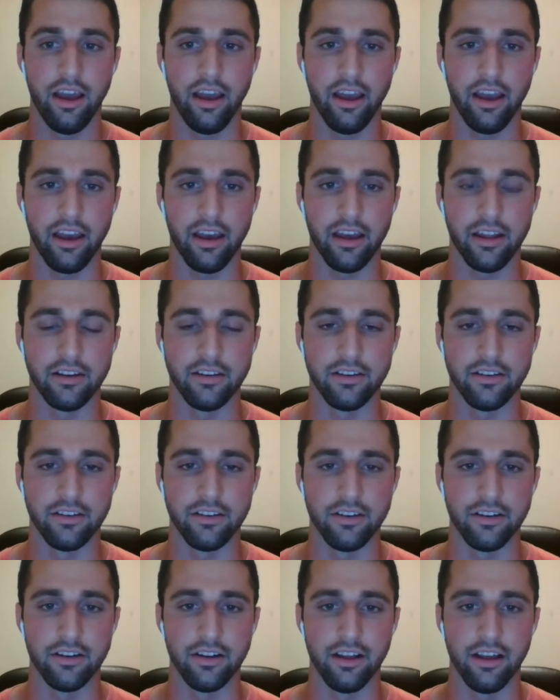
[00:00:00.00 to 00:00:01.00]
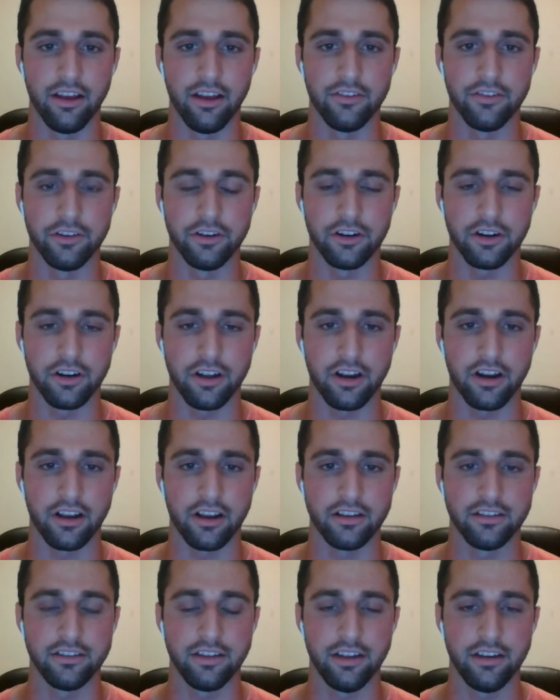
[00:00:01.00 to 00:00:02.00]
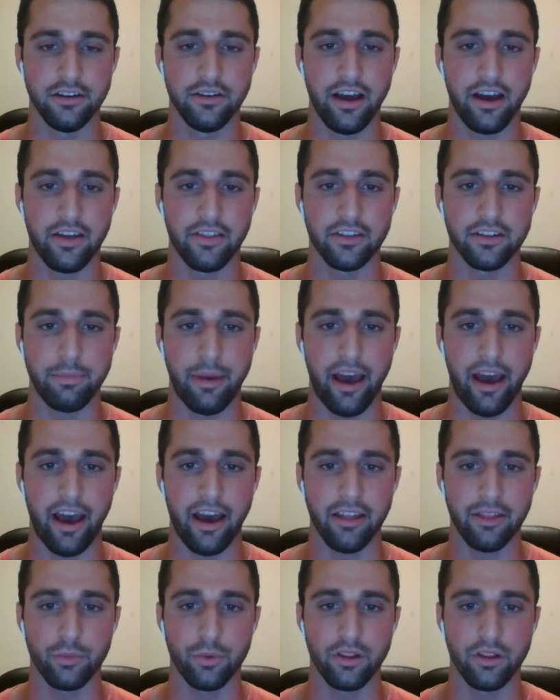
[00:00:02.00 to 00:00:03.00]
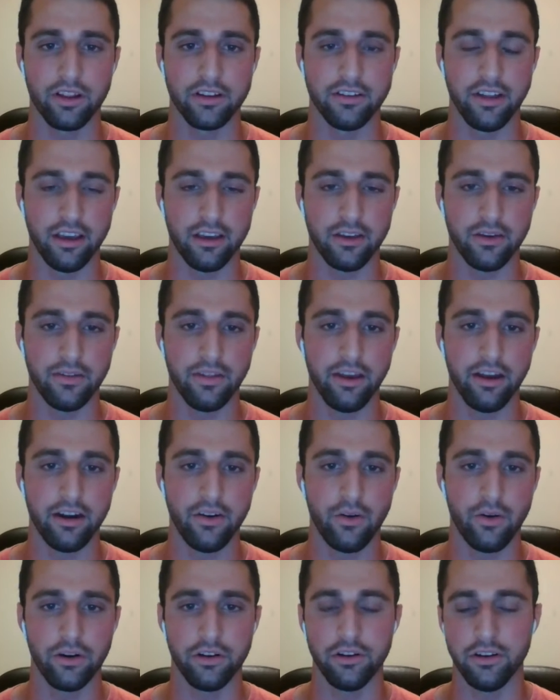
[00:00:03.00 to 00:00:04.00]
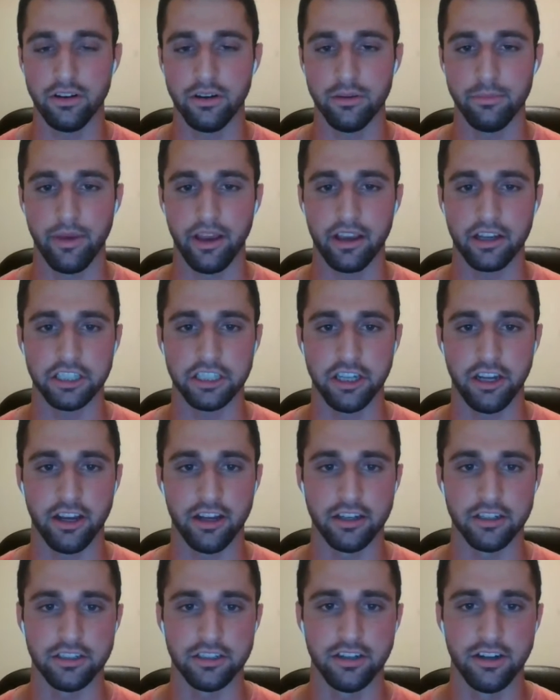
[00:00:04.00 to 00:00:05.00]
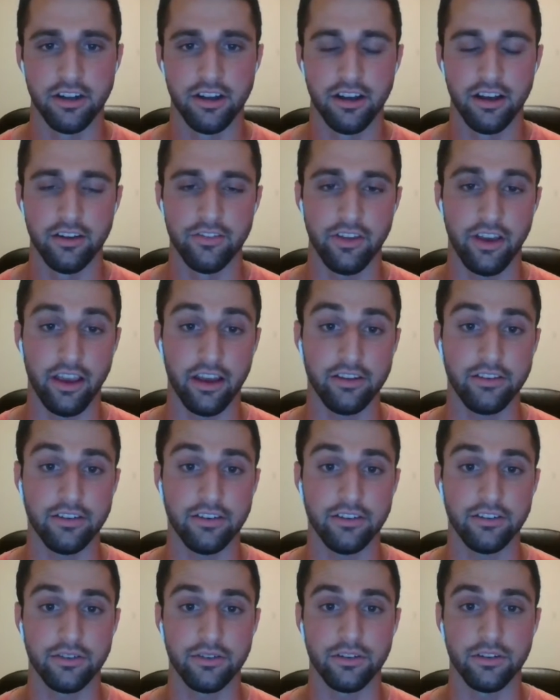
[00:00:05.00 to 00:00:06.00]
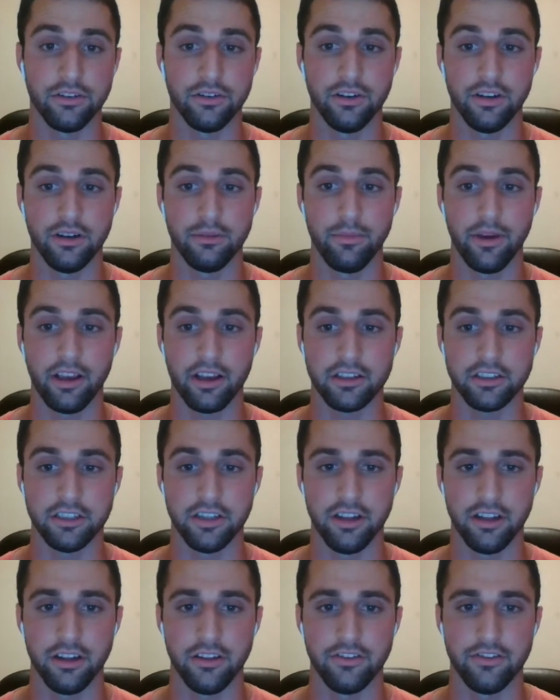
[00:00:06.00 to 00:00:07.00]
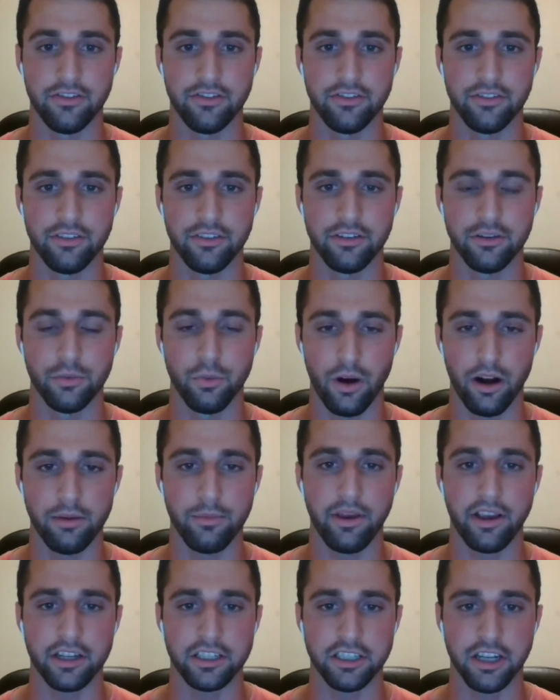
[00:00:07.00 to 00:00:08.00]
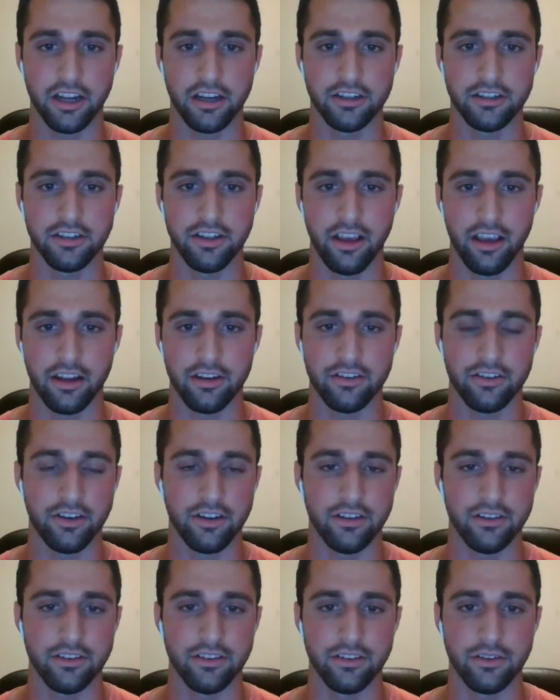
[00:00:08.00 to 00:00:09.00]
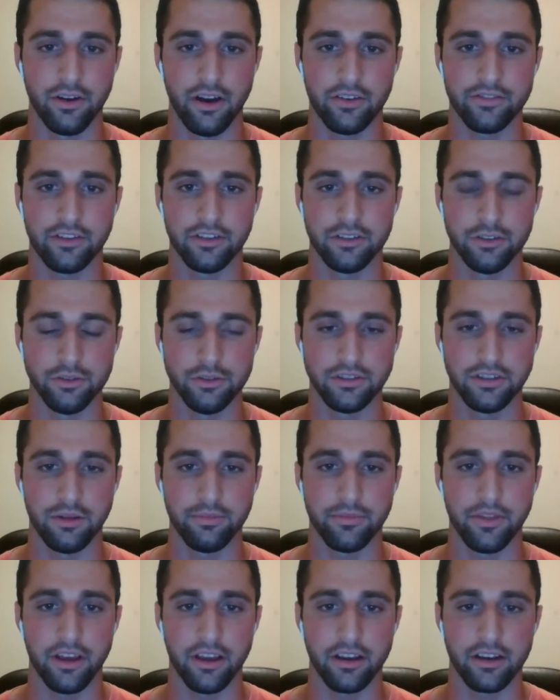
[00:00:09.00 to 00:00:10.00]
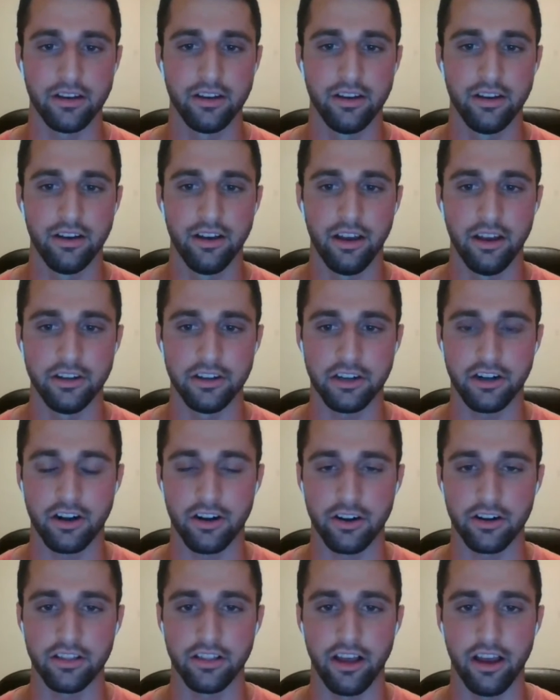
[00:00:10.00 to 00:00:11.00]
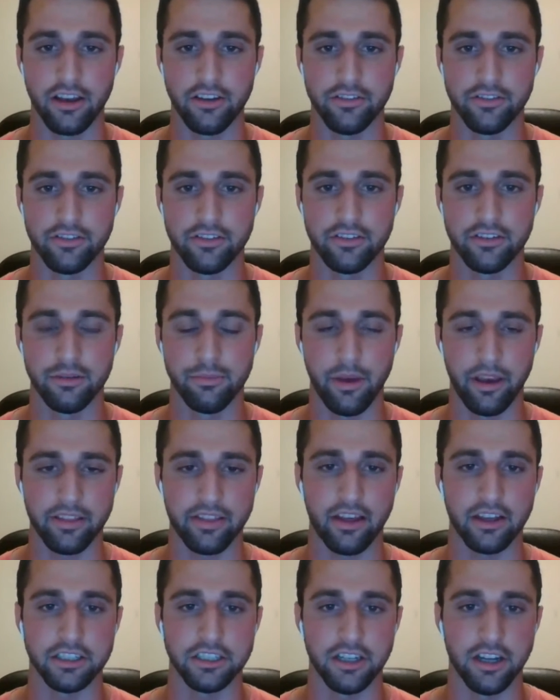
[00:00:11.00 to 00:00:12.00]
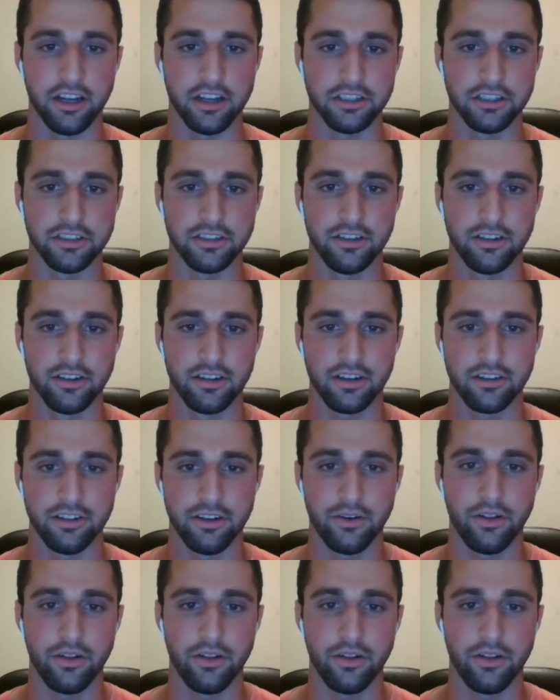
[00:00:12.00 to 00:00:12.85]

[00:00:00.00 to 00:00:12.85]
and if you're going to continue down this path, will it take you there, or do you need to make a change? If the answer is you need to make it, if you want to make a change, the answer is you have to do something in your current life to make that change, because